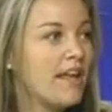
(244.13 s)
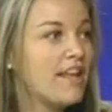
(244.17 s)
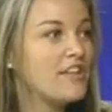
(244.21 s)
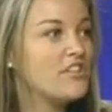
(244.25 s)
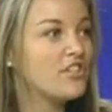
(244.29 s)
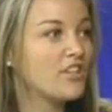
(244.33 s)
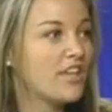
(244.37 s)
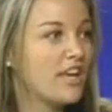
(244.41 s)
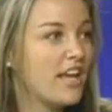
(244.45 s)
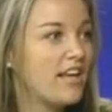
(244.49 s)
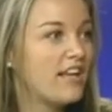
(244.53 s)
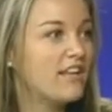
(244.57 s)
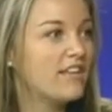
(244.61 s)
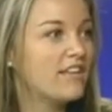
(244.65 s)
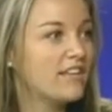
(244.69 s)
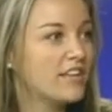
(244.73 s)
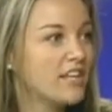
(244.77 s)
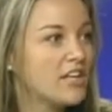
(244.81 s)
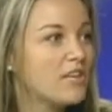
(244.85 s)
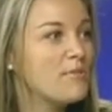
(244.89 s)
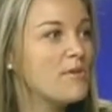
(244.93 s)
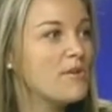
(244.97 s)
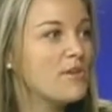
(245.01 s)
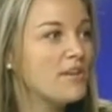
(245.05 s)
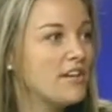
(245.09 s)
educate the
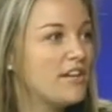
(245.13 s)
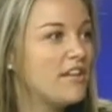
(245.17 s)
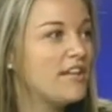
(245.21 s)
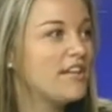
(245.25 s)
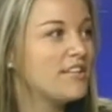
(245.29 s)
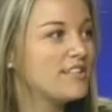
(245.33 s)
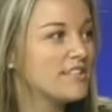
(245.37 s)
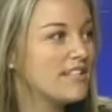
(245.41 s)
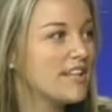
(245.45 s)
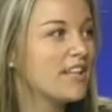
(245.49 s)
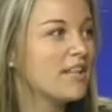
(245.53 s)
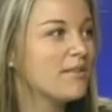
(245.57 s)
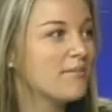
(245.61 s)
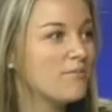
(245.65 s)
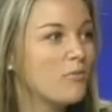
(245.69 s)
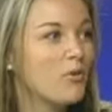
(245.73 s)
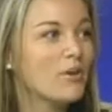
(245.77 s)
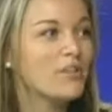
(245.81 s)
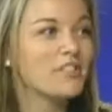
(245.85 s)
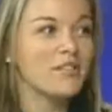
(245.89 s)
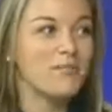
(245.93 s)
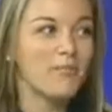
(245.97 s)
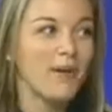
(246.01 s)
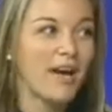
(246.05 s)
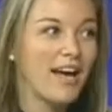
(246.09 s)
community and tell them
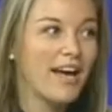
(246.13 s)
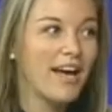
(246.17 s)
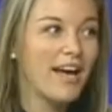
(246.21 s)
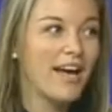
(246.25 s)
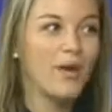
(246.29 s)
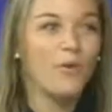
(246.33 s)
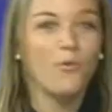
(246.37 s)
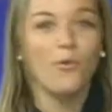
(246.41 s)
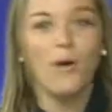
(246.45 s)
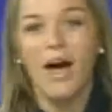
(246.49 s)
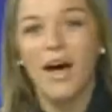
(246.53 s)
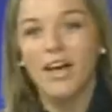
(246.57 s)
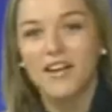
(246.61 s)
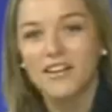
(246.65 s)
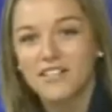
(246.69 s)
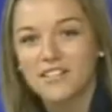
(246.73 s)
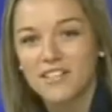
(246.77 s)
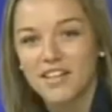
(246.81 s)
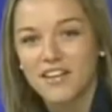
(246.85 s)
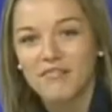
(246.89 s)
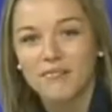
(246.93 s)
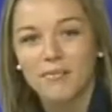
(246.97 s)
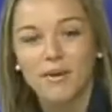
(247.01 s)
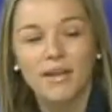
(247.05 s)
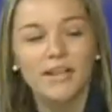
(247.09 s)
what to buy, how to
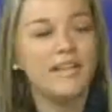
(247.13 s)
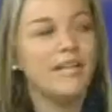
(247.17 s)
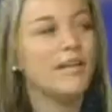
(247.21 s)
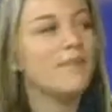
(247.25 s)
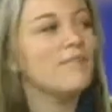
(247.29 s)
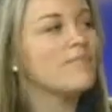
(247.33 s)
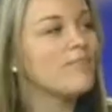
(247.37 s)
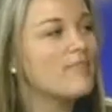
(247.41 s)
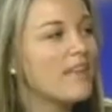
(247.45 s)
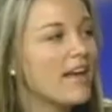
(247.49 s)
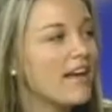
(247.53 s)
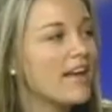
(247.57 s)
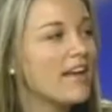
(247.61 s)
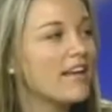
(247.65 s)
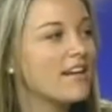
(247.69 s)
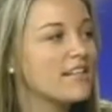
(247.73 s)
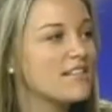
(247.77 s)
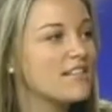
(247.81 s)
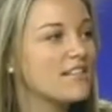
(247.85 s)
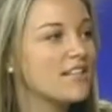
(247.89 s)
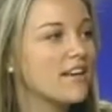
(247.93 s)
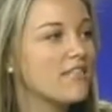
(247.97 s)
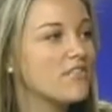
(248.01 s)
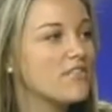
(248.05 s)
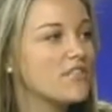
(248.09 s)
save money, that kind of stuff.